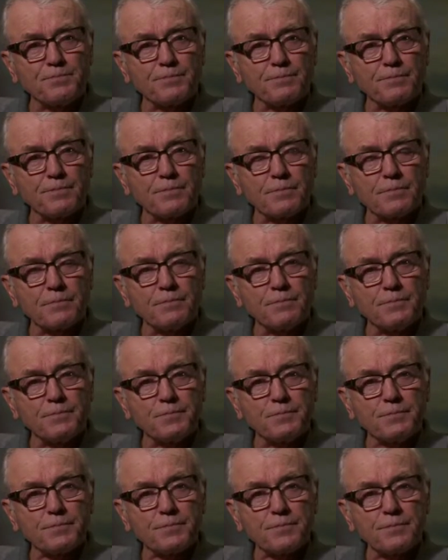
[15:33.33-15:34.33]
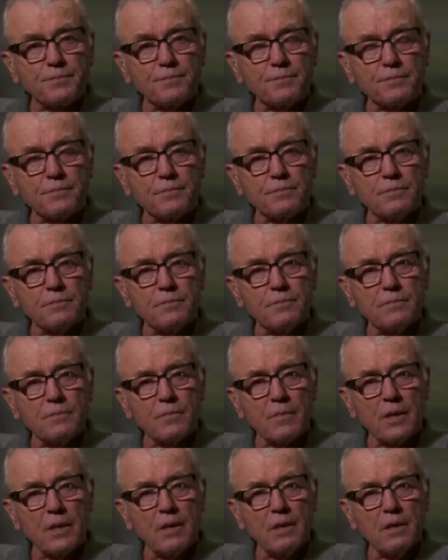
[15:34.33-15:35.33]

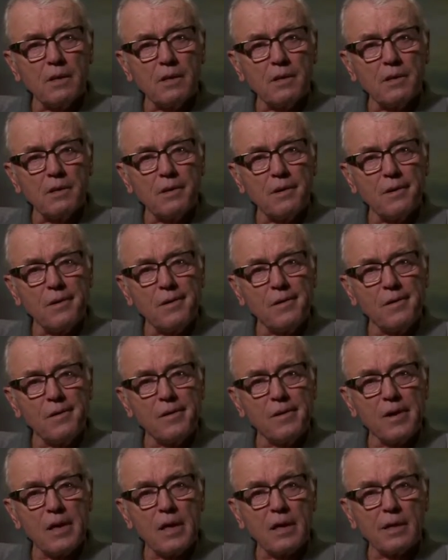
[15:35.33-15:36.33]
No one is speaking in this clip.